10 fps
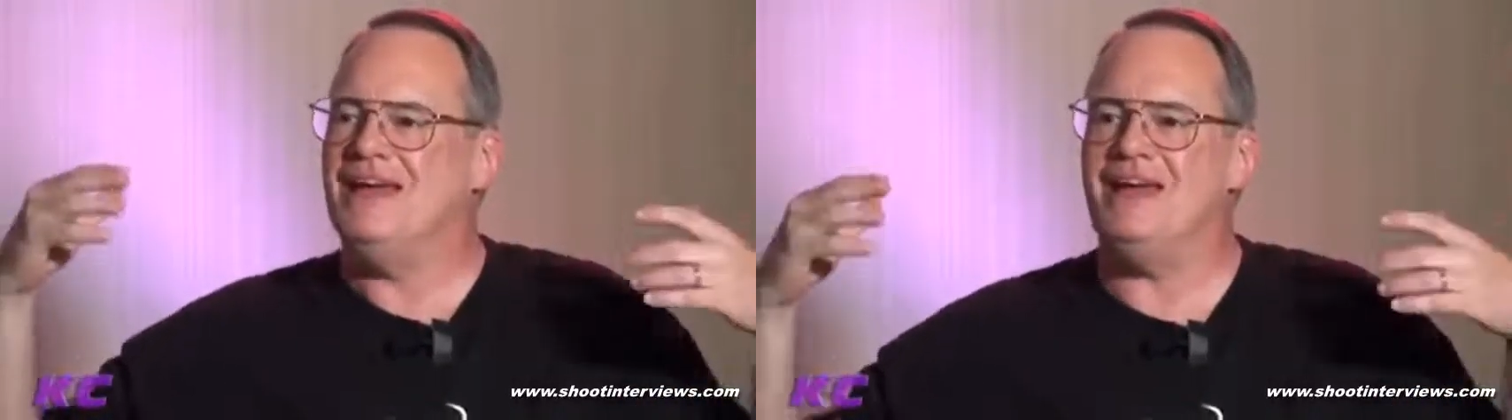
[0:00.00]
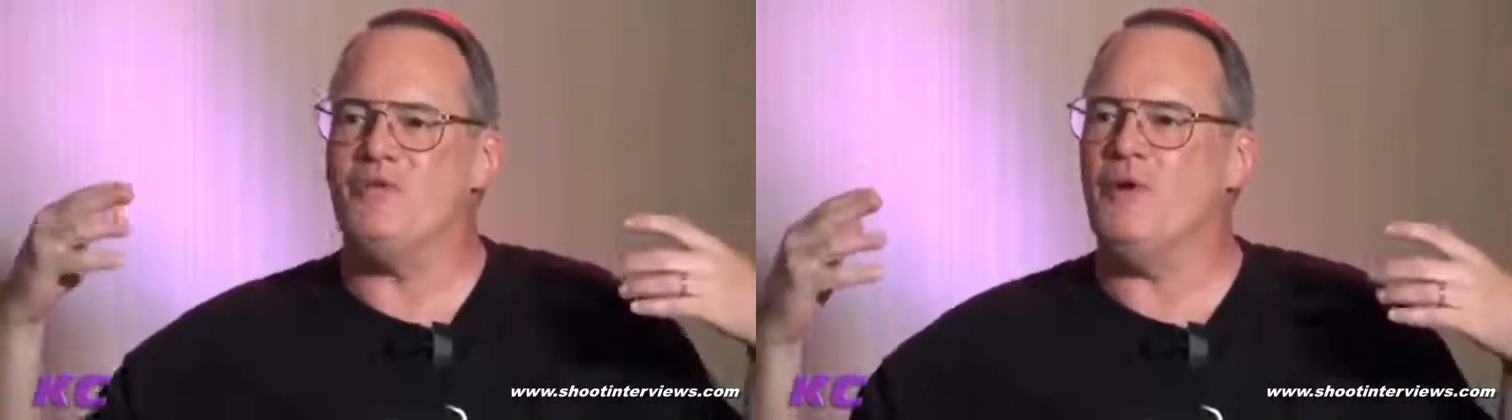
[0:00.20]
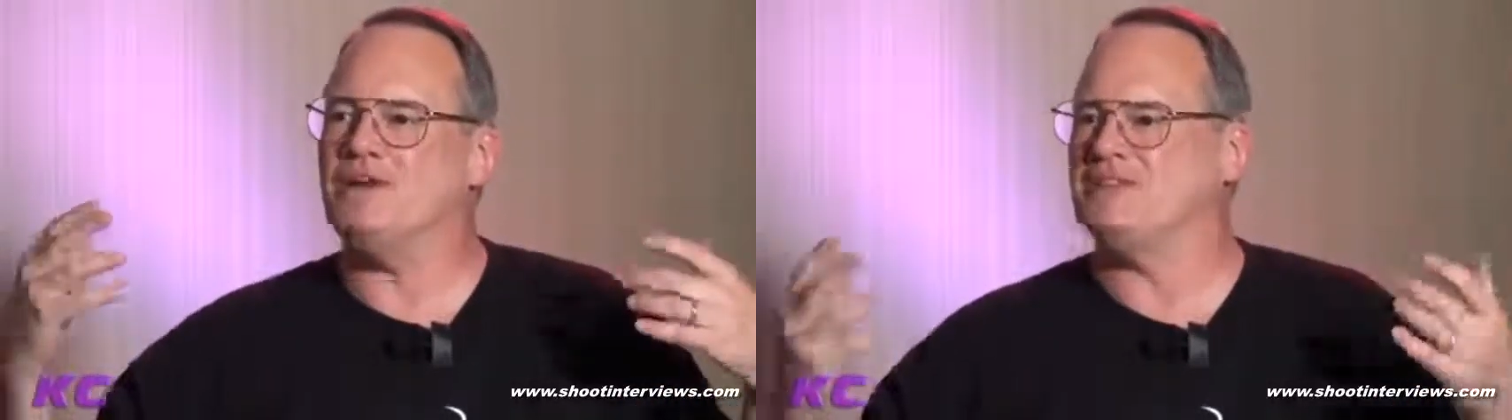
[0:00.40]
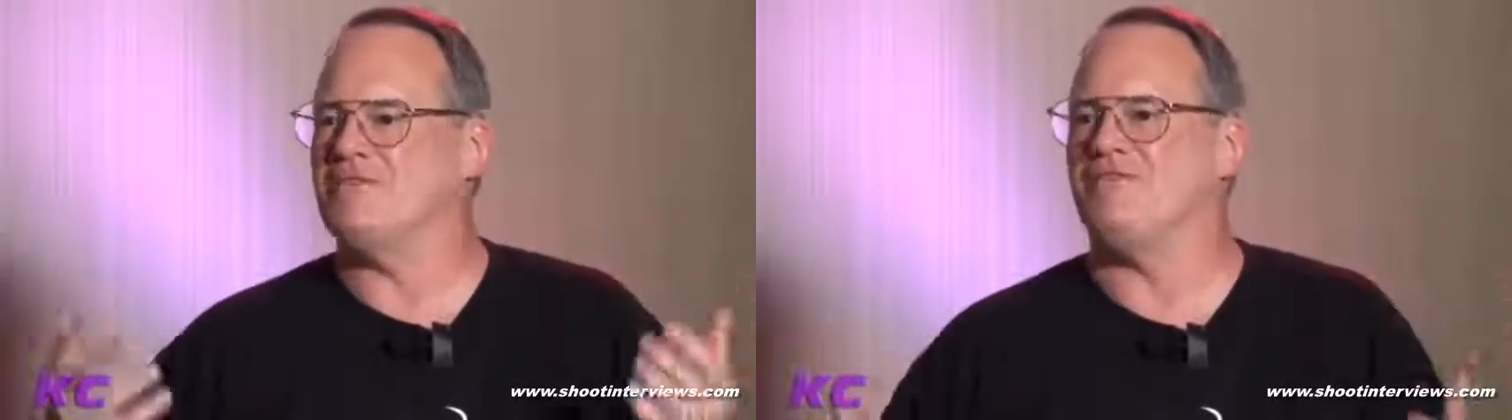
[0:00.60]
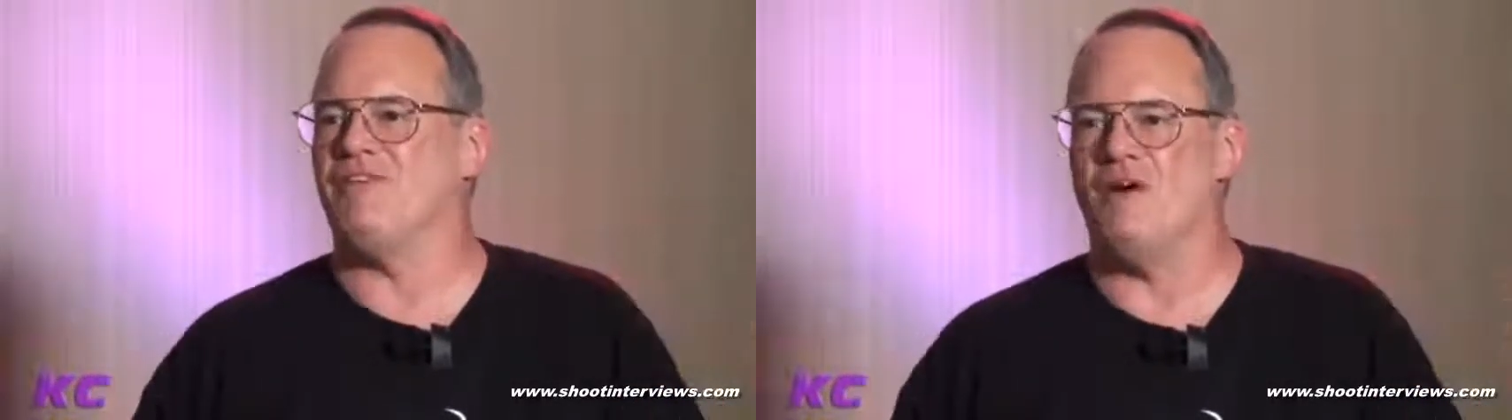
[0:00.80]
it
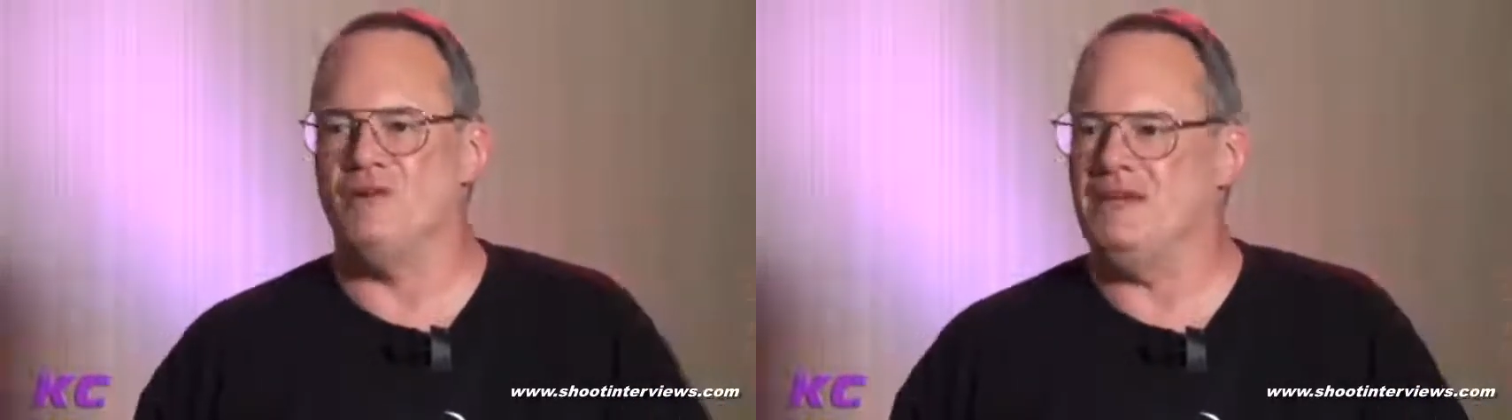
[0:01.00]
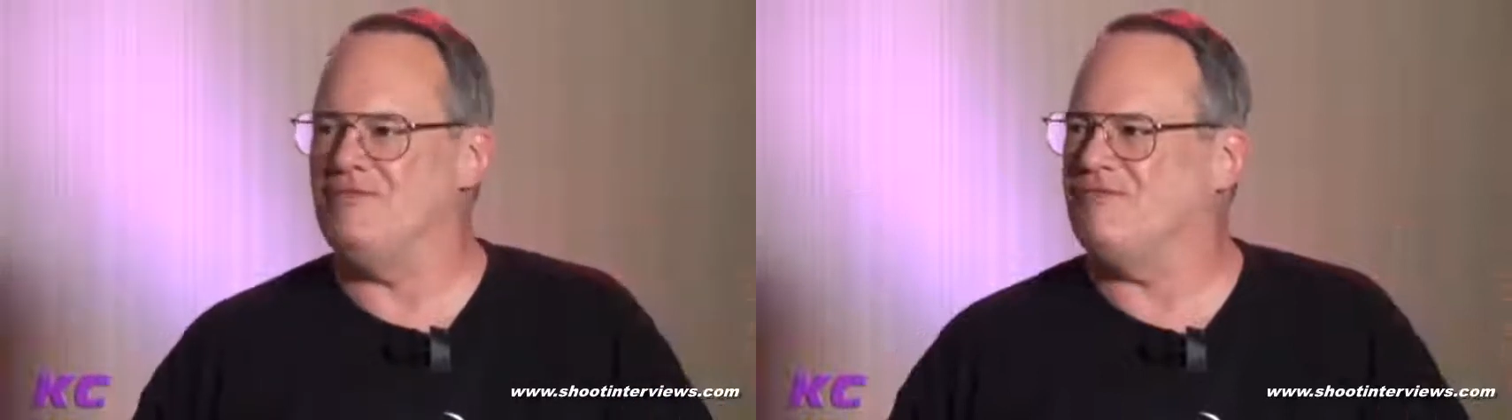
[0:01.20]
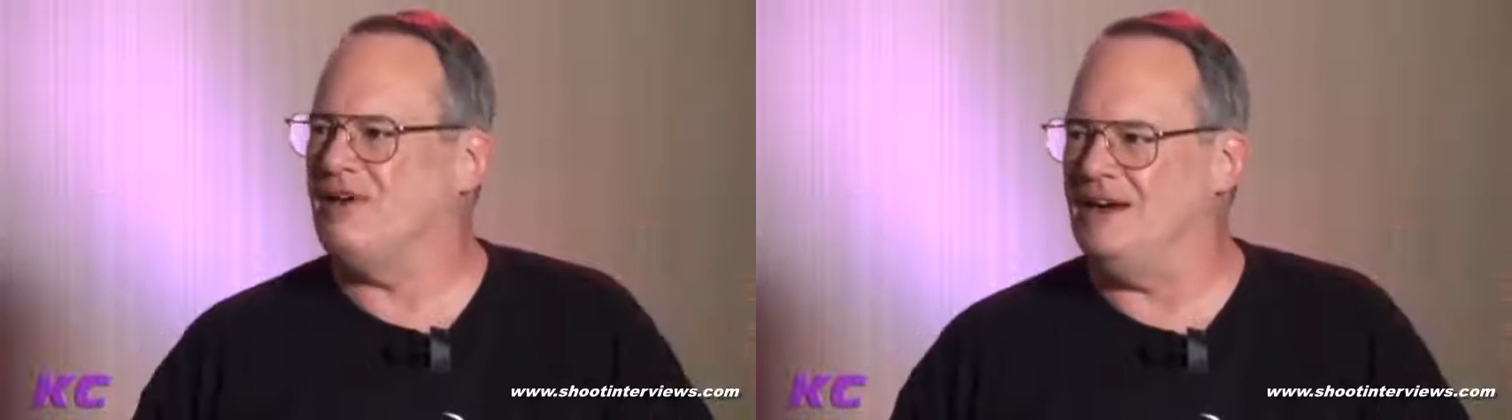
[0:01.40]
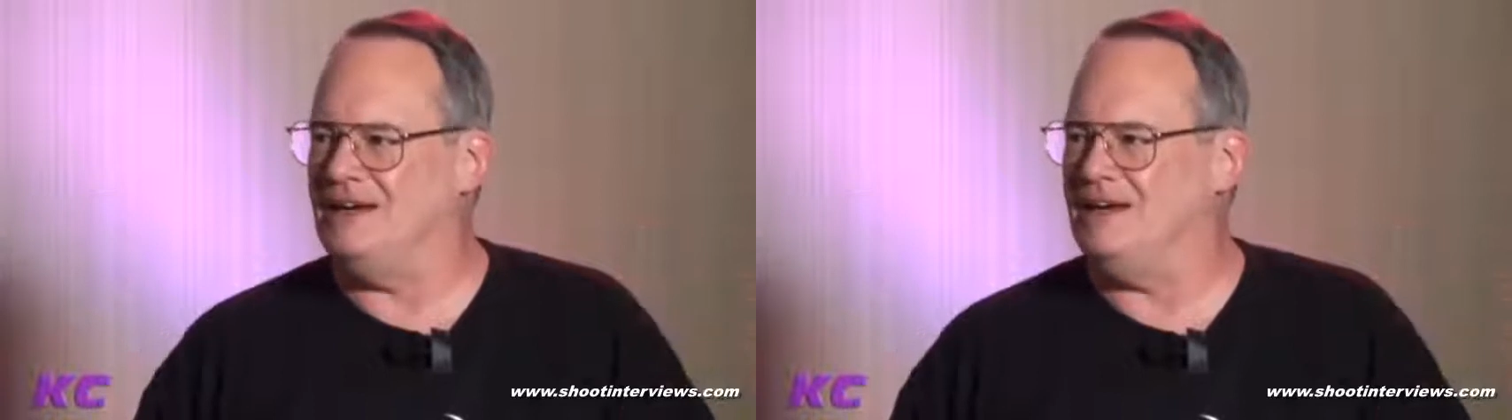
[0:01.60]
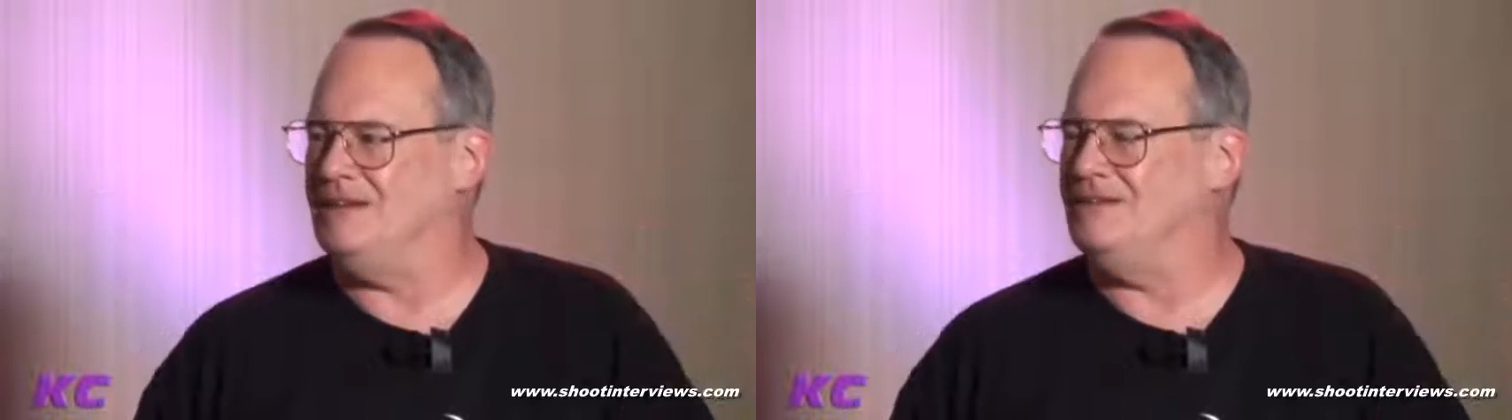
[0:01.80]
wasn't phony
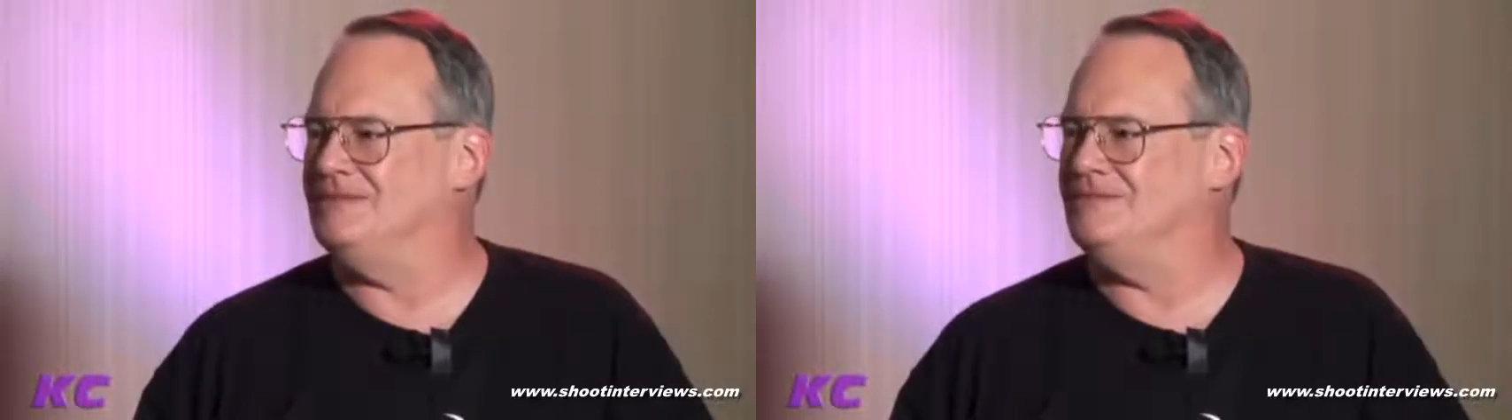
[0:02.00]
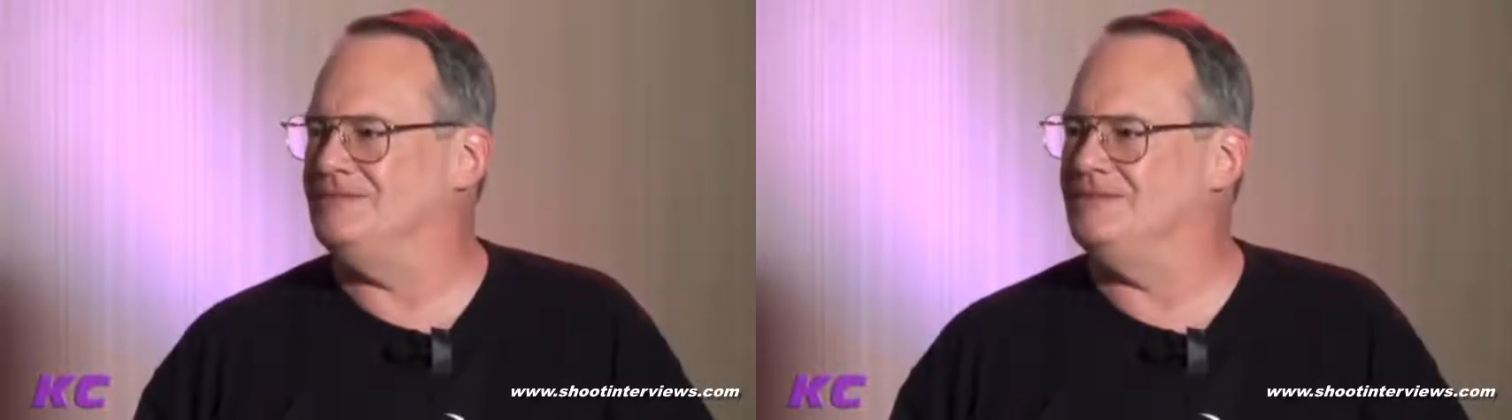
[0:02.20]
funny